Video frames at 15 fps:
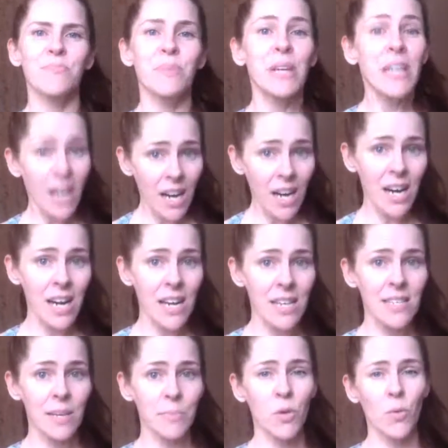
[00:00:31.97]
because
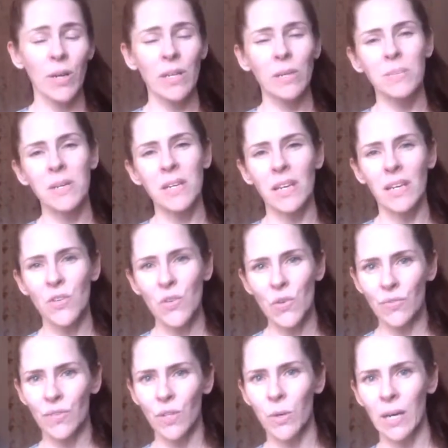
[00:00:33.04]
I'm going to be
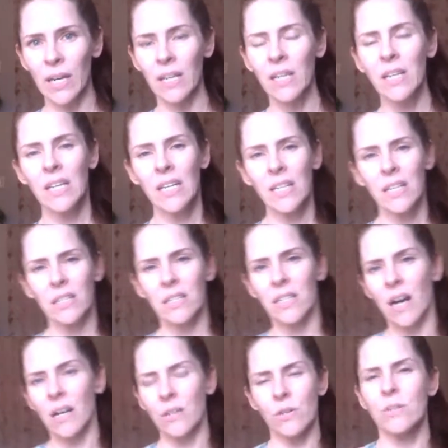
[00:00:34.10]
interviewing
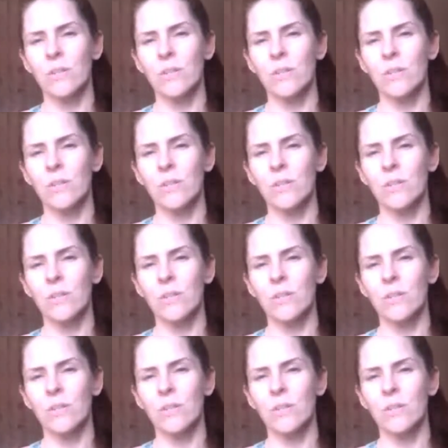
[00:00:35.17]
Dr.